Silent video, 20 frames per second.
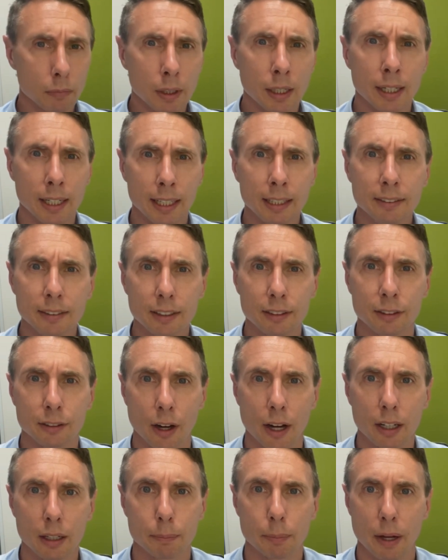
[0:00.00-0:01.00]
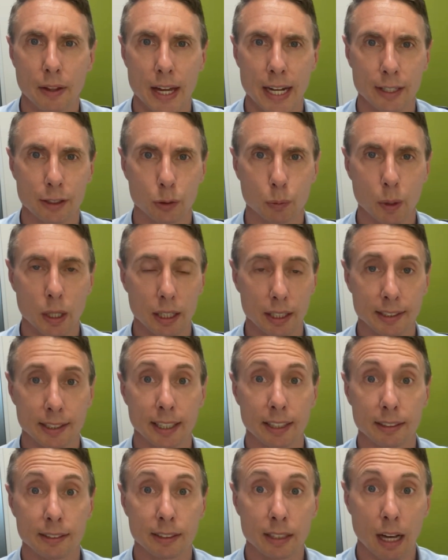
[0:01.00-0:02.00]
And he's excited by that as well as
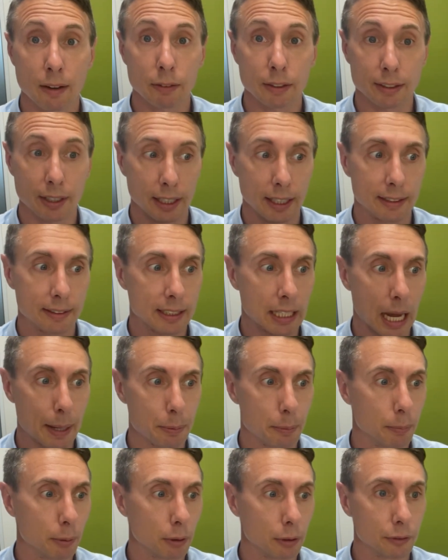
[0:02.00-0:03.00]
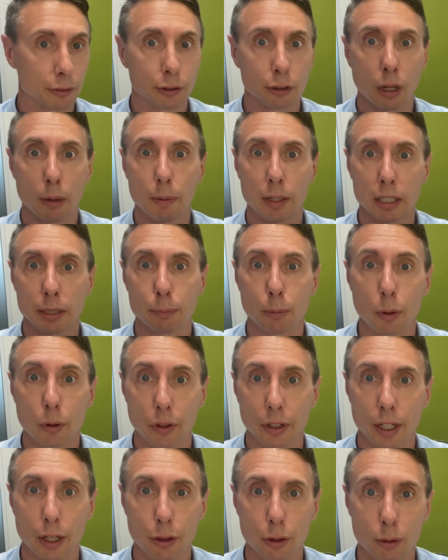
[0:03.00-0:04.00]
he discovers that he's capable of so much more
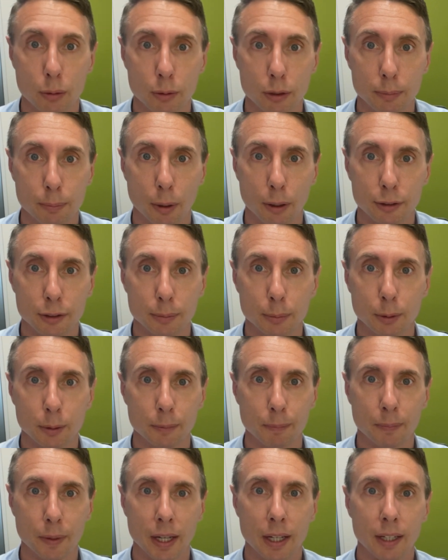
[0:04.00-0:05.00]
than he thought was possible.